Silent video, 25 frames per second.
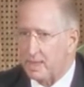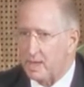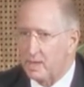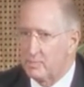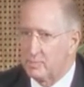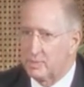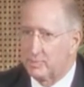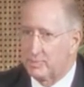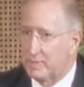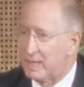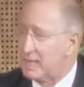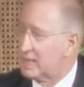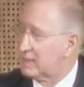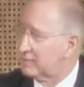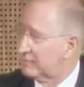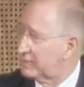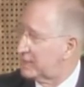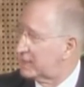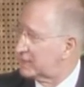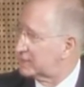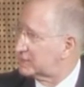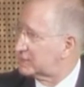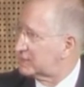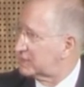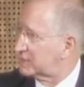But part of
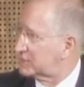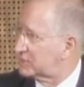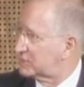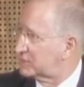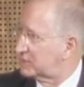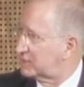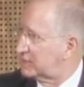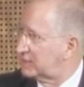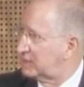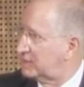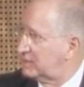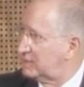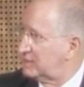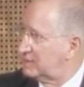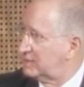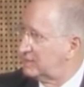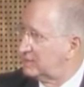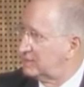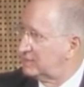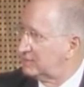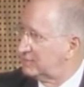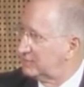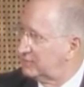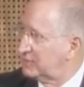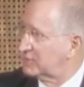that is actually
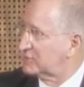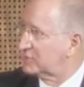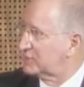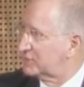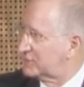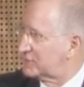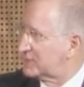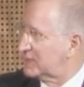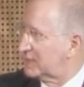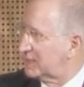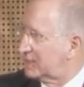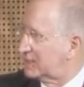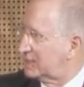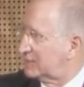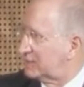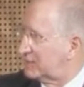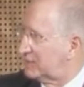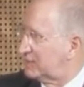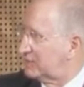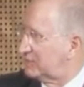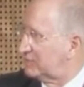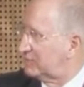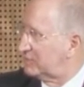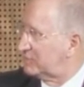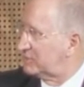not just taking
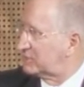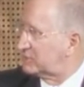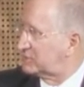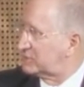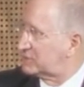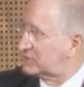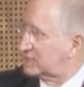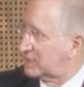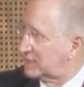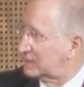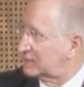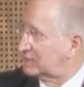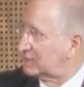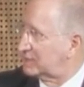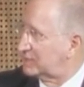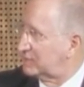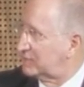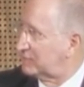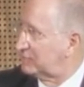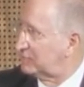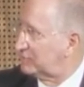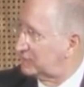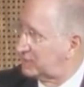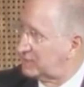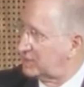leave, but to take
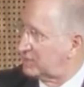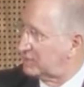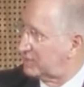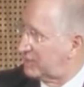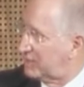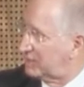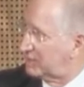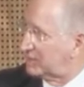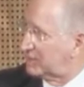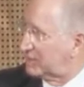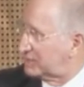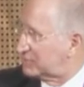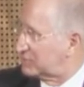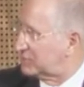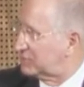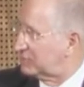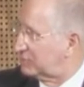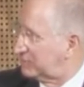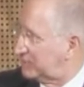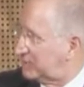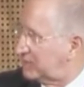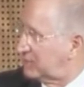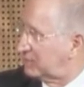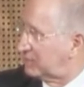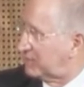leave within your own country,
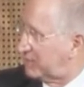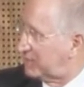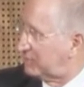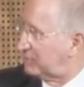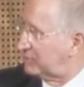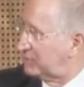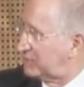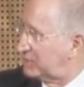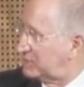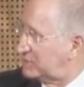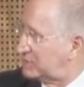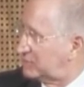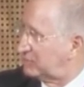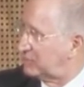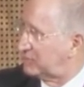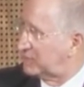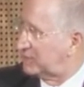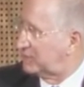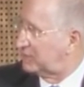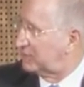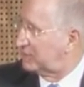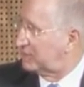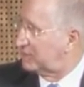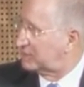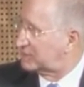within your own region,
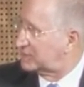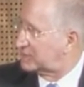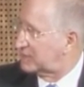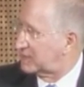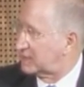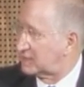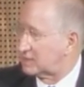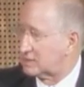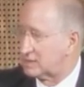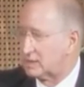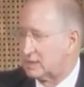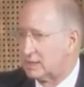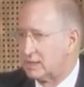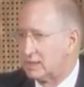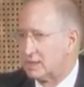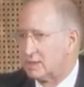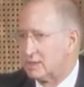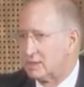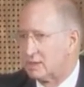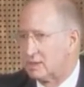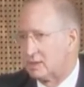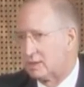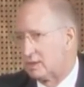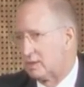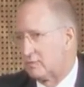within your own state,
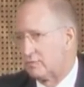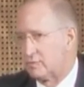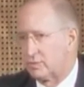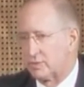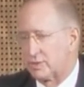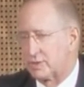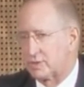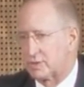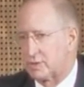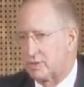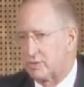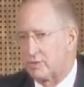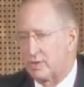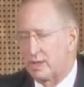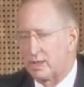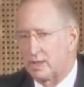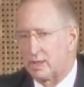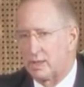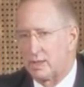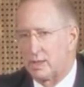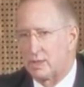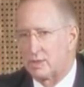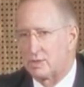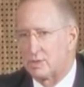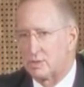and therefore there's a direct
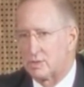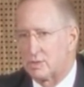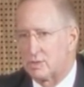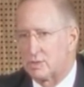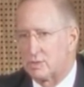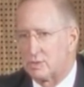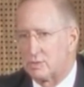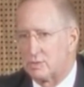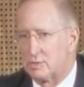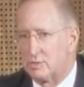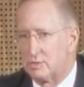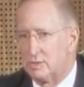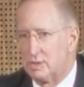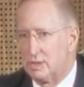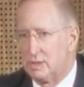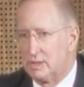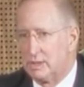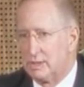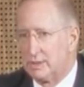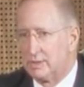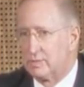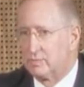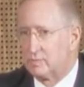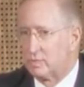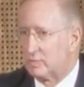connection to
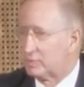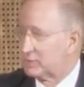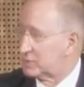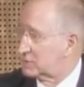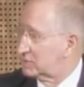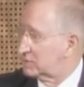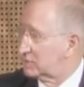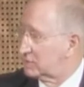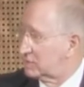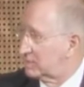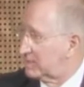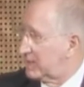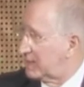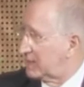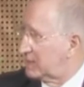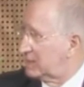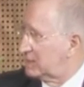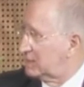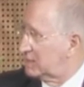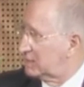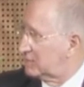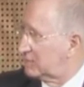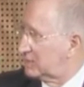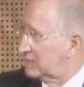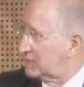what we're talking about
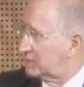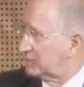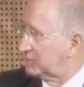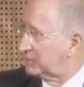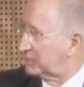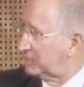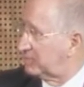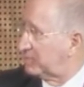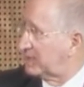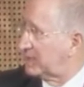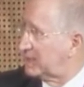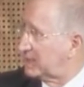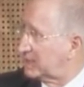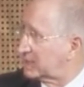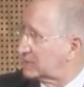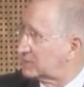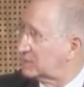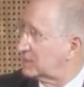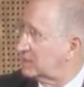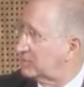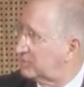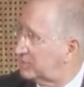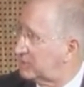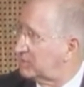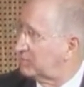here in healthy parks
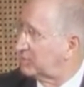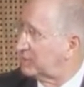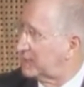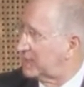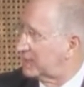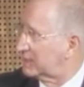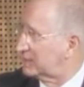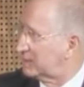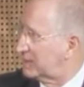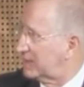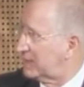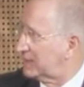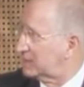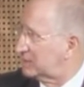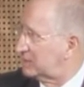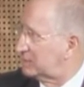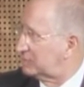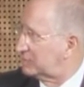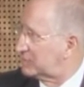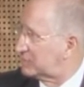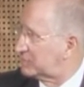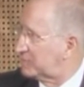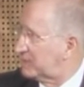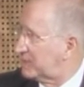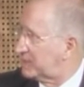to get people out and
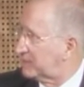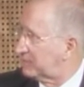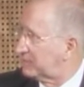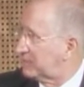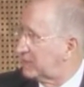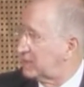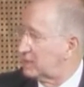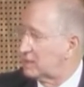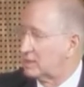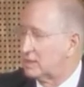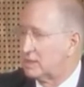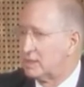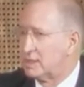active as part of that.